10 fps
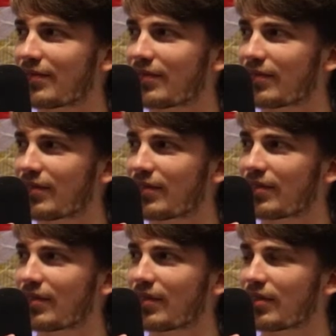
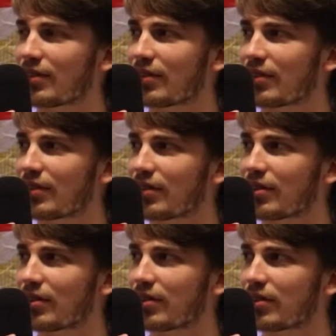
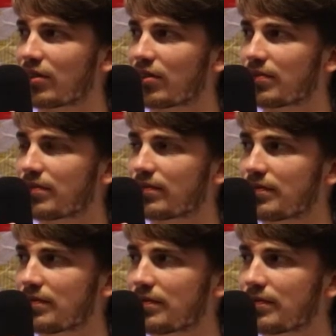
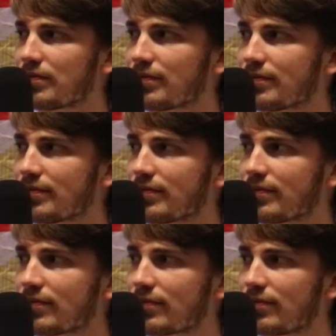
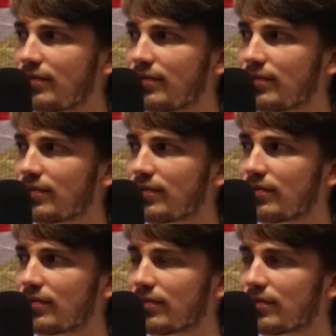
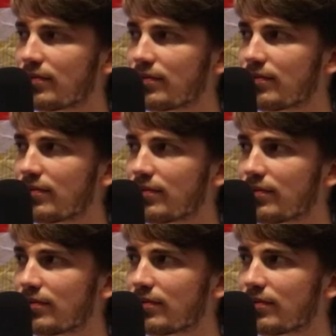No words are spoken by the person on screen.